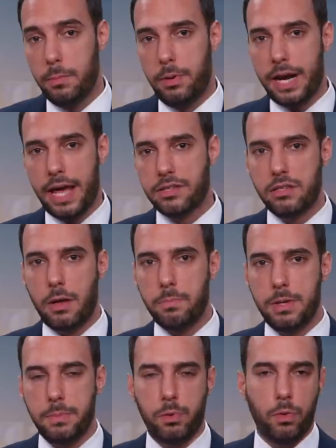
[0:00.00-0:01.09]
But as some
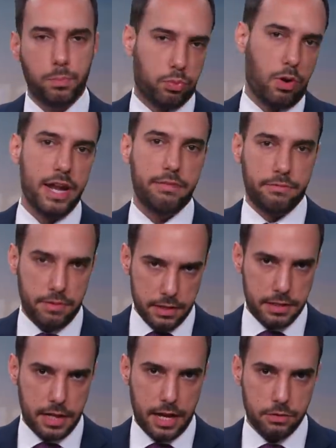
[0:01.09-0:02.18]
people braved the
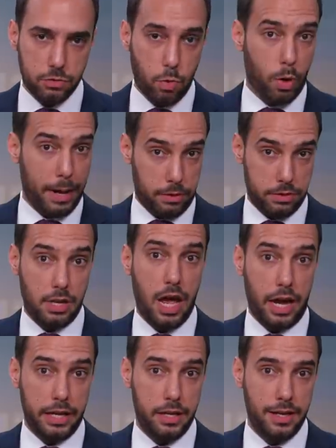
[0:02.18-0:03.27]
sandstorm
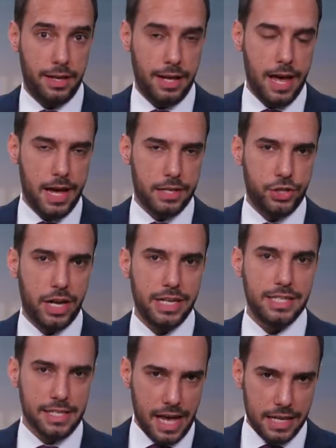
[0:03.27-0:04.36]
outside,
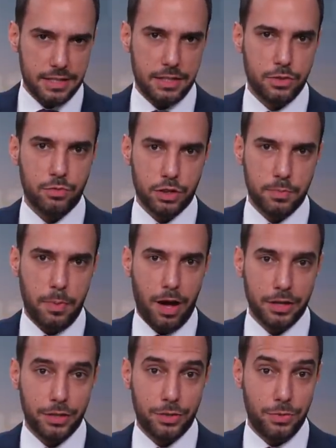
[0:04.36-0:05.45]
Chinese netizens
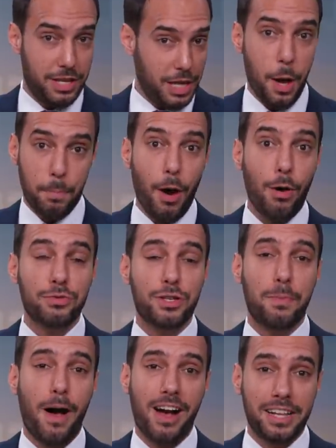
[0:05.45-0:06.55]
responded to the
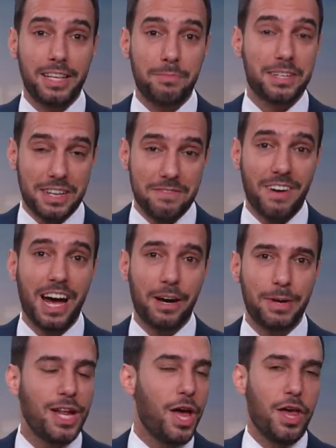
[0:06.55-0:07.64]
post-apocalyptic
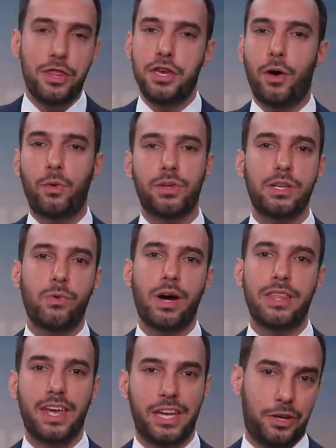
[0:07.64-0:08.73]
environment the only
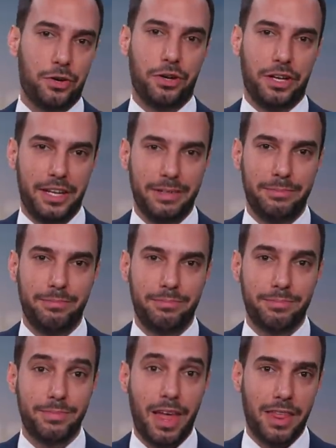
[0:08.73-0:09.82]
way they could.
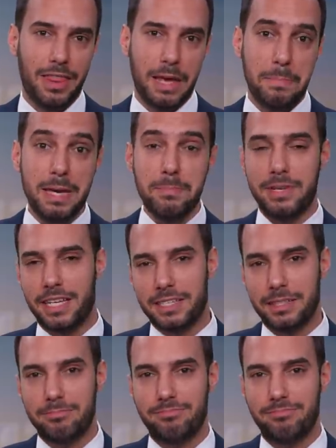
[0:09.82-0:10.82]
They memed it.